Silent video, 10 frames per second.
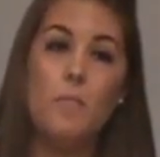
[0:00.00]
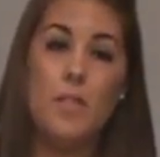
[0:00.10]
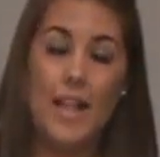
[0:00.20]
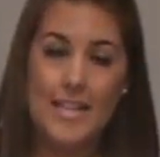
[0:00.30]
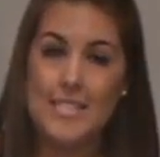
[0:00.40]

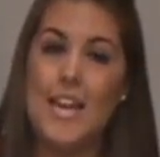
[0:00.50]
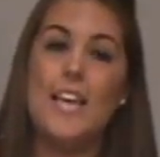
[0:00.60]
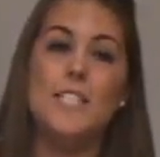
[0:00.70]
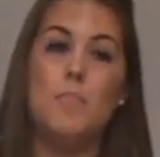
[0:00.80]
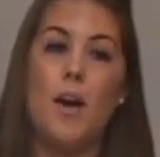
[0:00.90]
plastinate
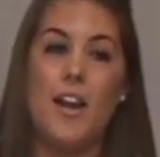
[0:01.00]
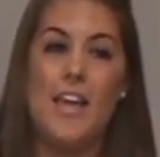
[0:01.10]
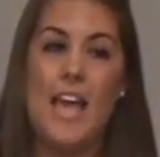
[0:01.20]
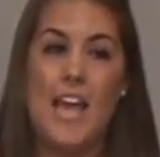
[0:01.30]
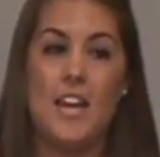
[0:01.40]
his
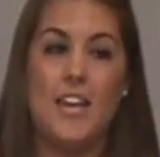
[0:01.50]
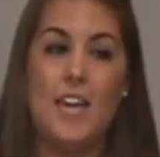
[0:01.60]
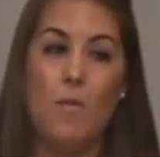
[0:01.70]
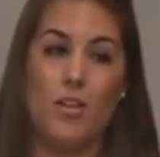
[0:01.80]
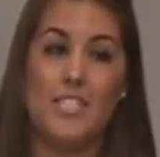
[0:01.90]
body, and
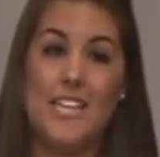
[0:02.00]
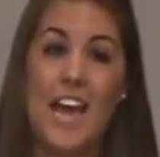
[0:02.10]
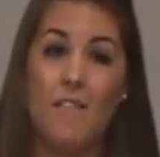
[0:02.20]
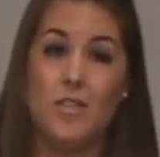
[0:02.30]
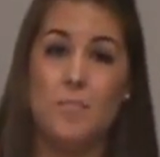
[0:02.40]
he wants to
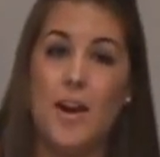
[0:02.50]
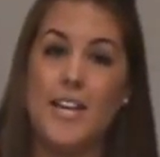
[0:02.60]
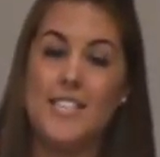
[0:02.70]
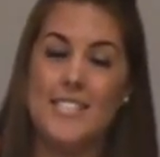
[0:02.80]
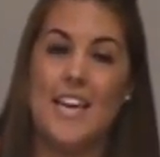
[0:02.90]
have his
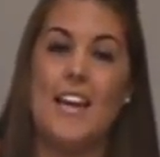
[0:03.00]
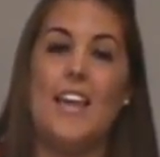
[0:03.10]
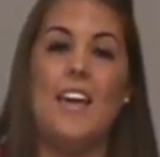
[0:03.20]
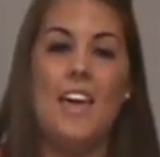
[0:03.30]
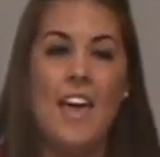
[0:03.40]
body
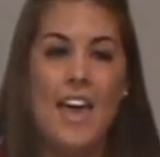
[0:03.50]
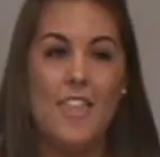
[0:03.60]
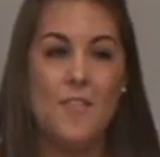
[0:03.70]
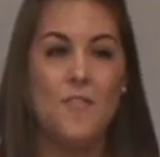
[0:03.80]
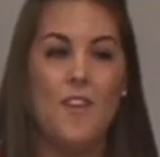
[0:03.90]
standing
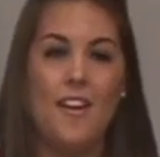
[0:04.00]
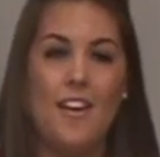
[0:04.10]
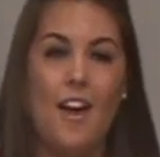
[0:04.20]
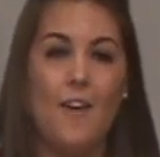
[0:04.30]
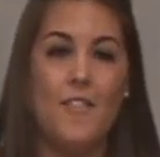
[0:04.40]
in the front
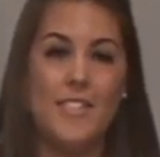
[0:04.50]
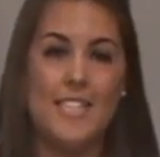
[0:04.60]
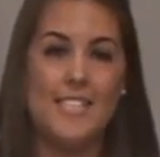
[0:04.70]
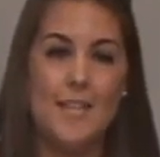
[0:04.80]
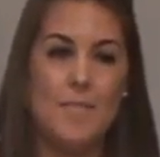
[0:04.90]
of his
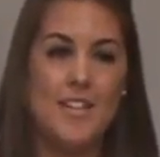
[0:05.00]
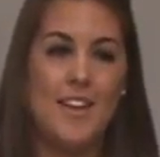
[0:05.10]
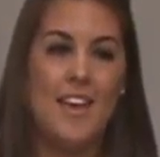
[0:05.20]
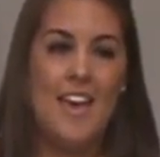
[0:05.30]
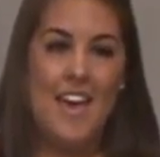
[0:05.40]

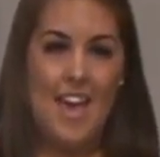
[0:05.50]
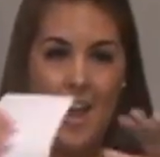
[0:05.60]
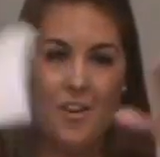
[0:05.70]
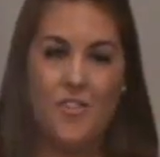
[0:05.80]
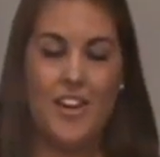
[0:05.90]
exhibit
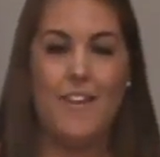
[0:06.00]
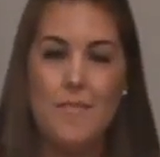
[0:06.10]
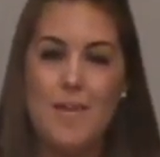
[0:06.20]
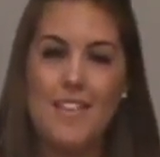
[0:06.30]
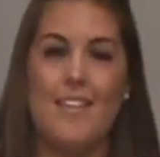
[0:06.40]
and greet
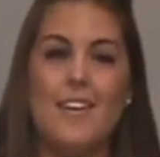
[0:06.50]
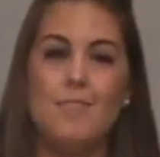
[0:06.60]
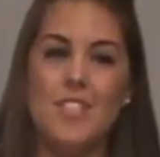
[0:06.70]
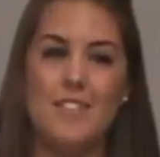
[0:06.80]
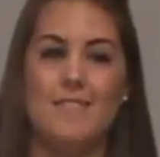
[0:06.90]
everybody that
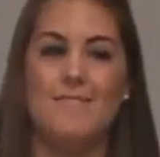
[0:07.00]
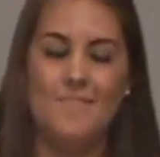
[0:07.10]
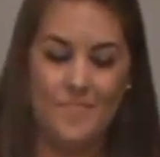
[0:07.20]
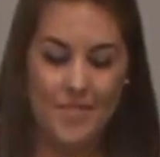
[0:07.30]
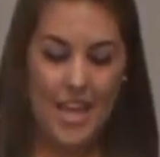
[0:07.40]
comes in.
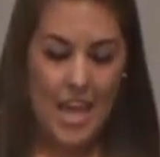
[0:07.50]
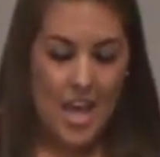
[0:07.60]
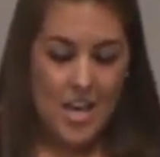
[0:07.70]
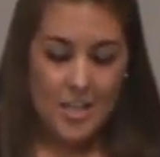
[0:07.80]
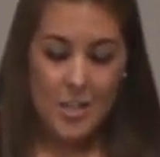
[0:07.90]

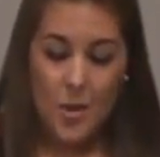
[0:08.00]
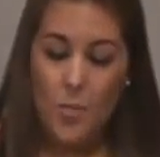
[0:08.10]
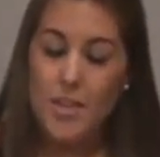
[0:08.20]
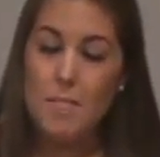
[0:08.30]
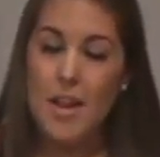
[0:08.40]
So with